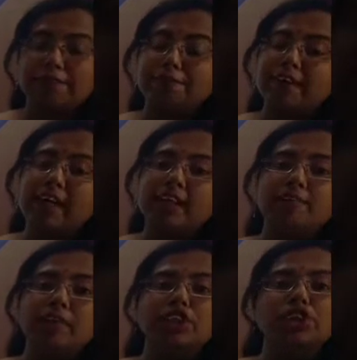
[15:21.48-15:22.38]
very
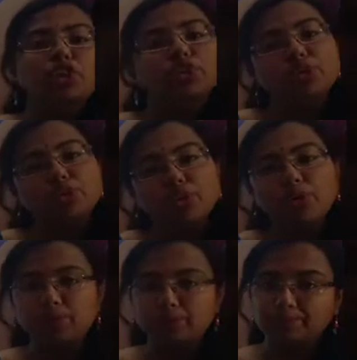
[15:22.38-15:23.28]
much
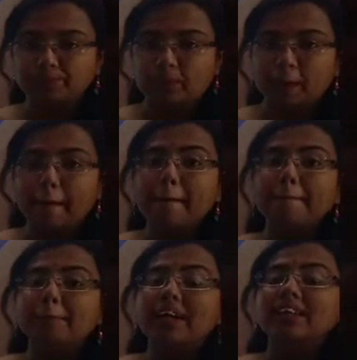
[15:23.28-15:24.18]
good,
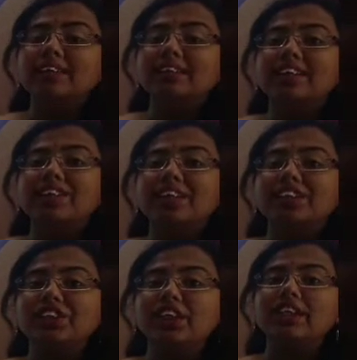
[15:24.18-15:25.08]
but the
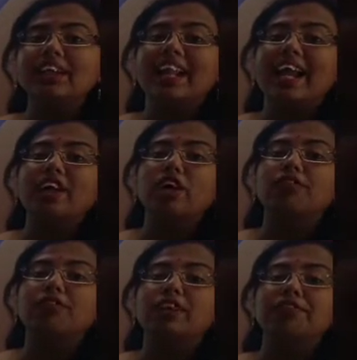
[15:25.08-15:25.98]
region lack
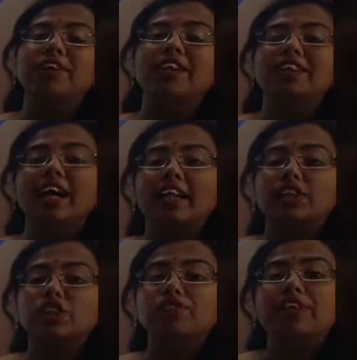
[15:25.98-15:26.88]
of different
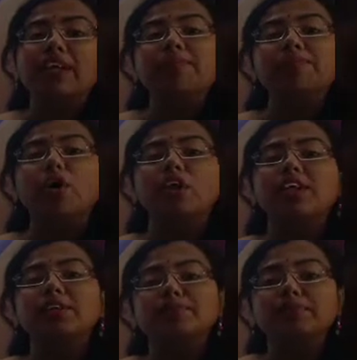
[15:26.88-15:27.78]
kinds of
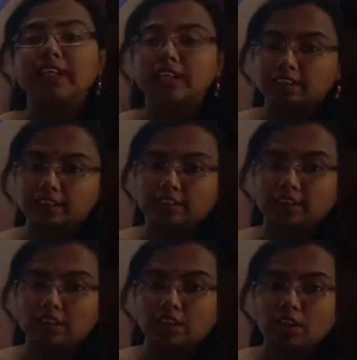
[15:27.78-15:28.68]
important minerals.
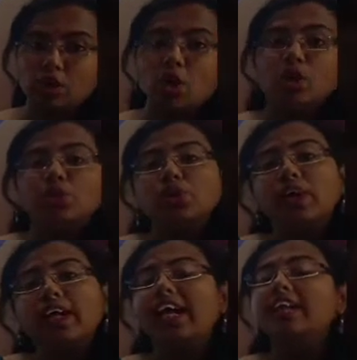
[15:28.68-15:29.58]
So
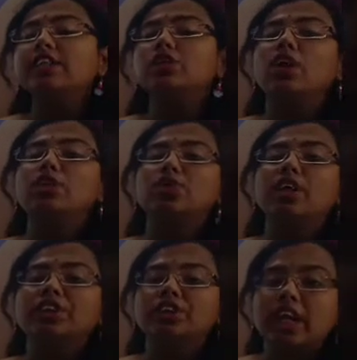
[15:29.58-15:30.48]
here is also
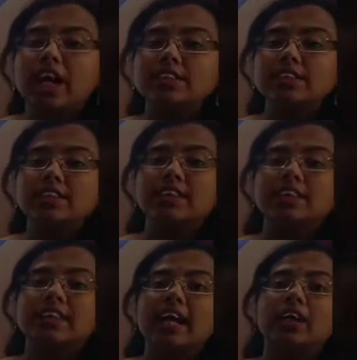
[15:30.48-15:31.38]
a chance
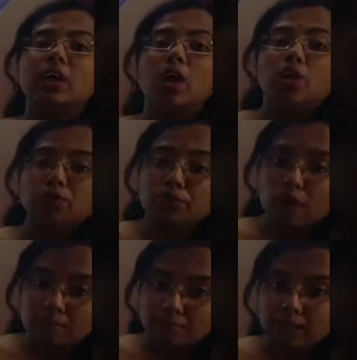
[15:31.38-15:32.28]
that
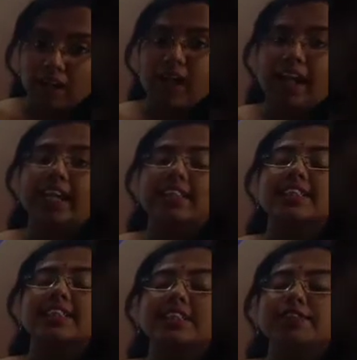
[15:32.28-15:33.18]
from
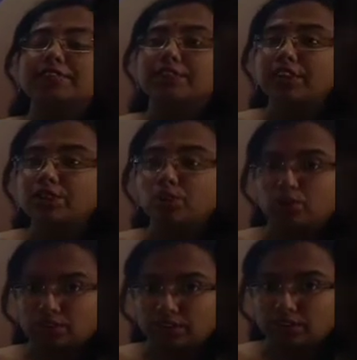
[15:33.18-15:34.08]
excessive
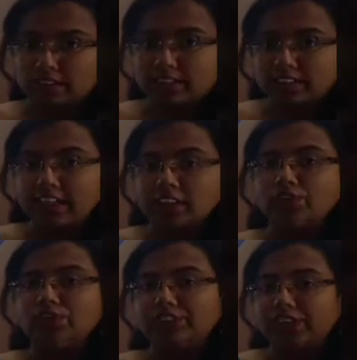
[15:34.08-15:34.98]
resource the state
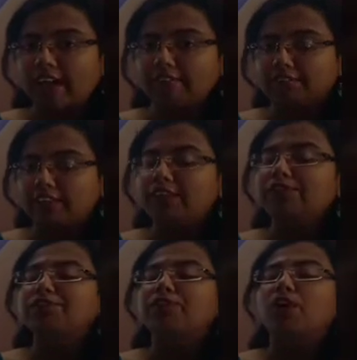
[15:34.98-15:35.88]
which have, if